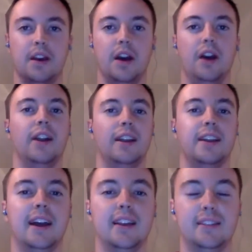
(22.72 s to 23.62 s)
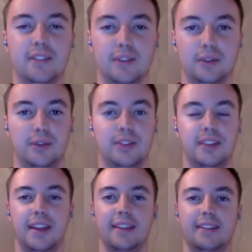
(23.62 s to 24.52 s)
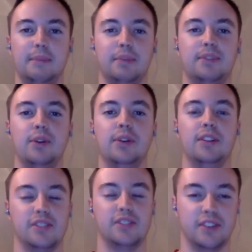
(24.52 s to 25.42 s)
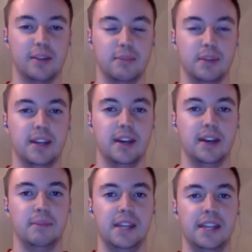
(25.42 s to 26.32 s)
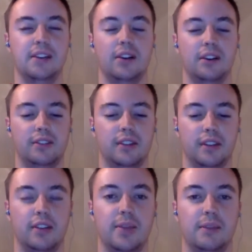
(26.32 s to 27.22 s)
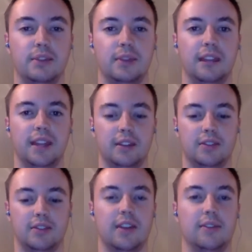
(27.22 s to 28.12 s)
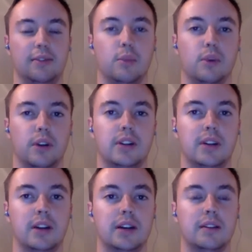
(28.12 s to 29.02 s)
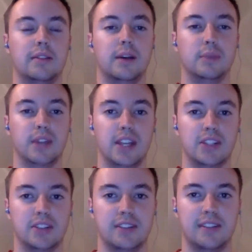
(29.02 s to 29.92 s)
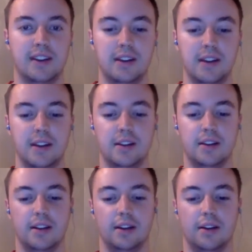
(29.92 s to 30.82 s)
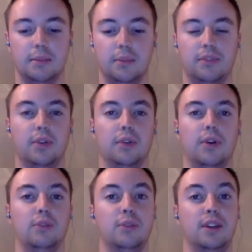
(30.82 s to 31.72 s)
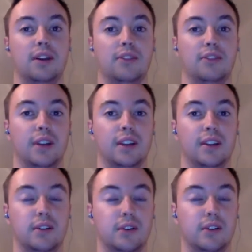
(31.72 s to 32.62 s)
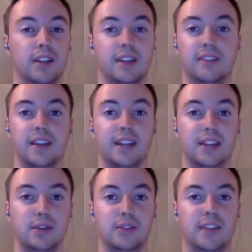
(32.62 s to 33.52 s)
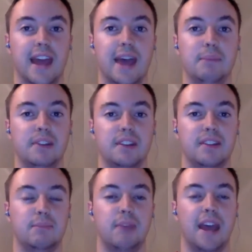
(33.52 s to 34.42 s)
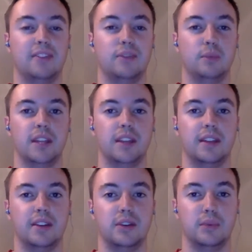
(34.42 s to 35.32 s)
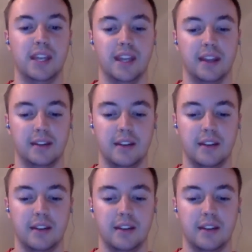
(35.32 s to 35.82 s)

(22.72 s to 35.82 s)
All right, guys, so today's episode, it's just going to be me. Austin is unable to make it, just have some work obligations there. So I'll be covering all the exciting news that happened this past week and weekend,